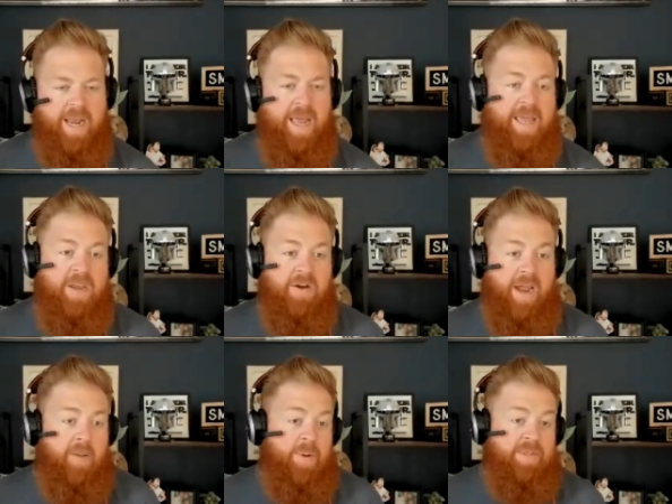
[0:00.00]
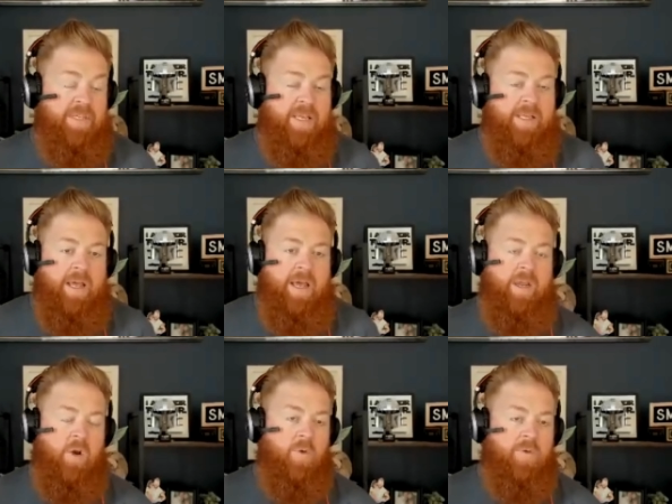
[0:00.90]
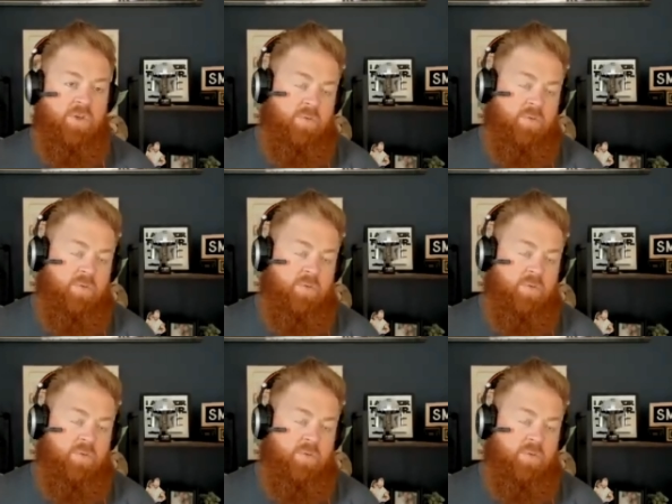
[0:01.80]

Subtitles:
And I hear people say that a lot, like, oh,